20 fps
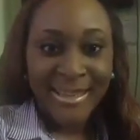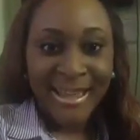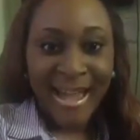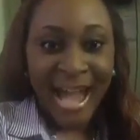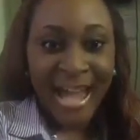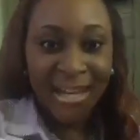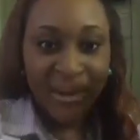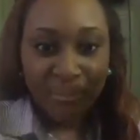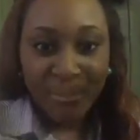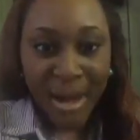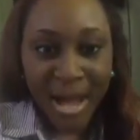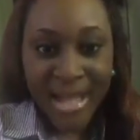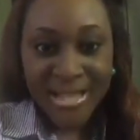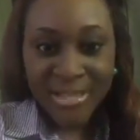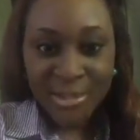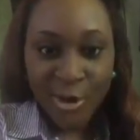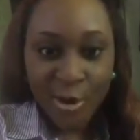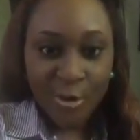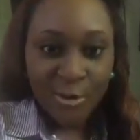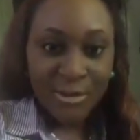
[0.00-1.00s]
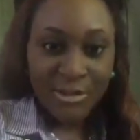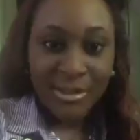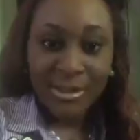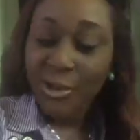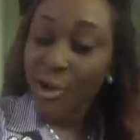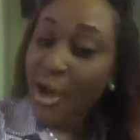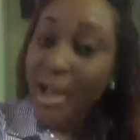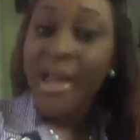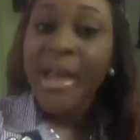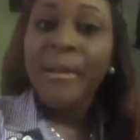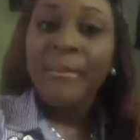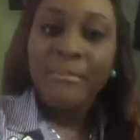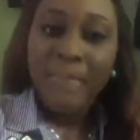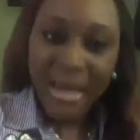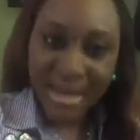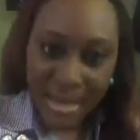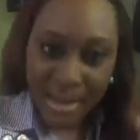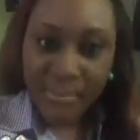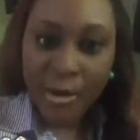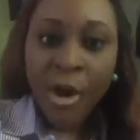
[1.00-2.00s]
And it passed down. No,
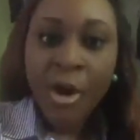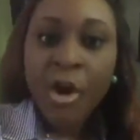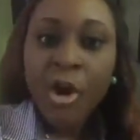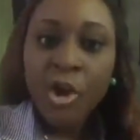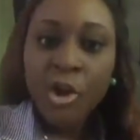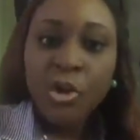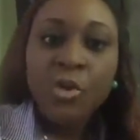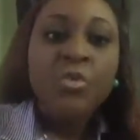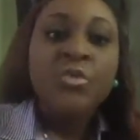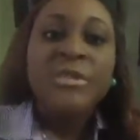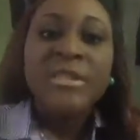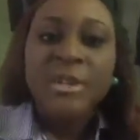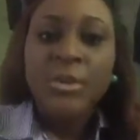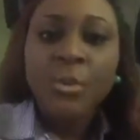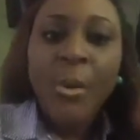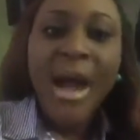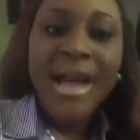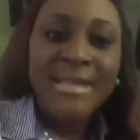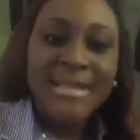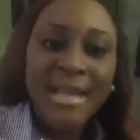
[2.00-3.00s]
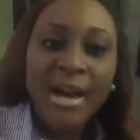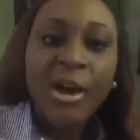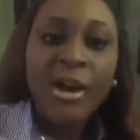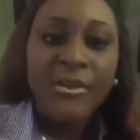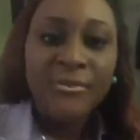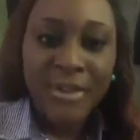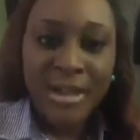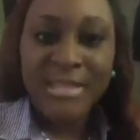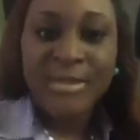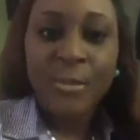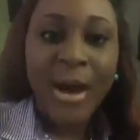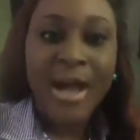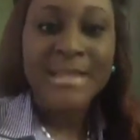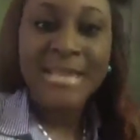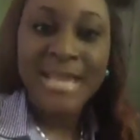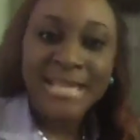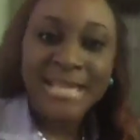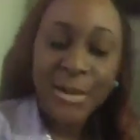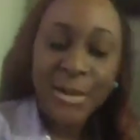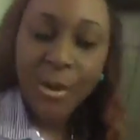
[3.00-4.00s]
make them know, use it wisely or invest
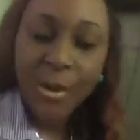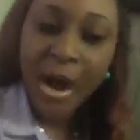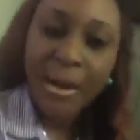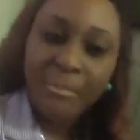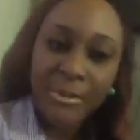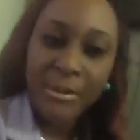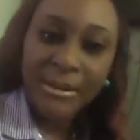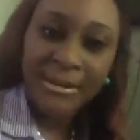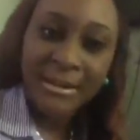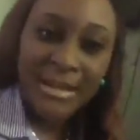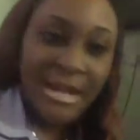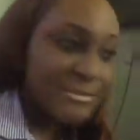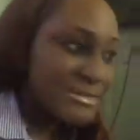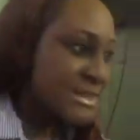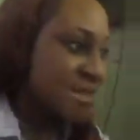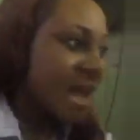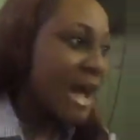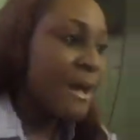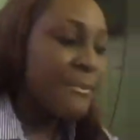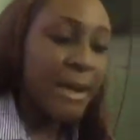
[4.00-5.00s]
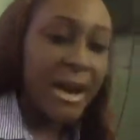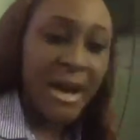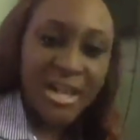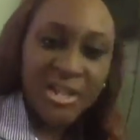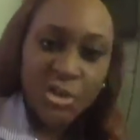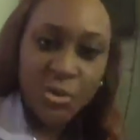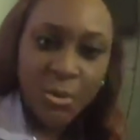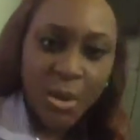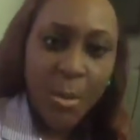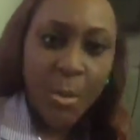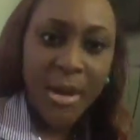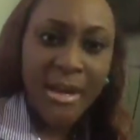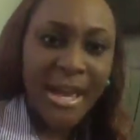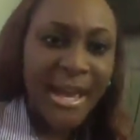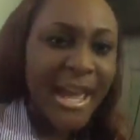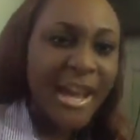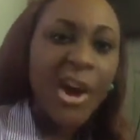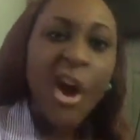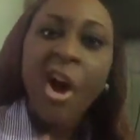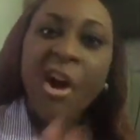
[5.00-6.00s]
wisely and see what happened. Them start back at square one
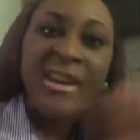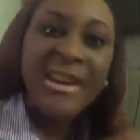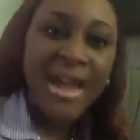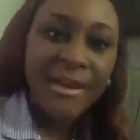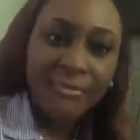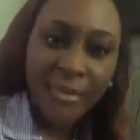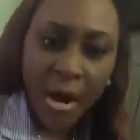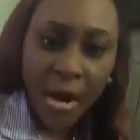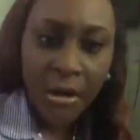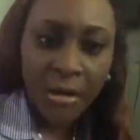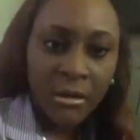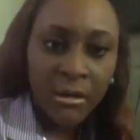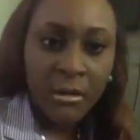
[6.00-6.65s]
again or never.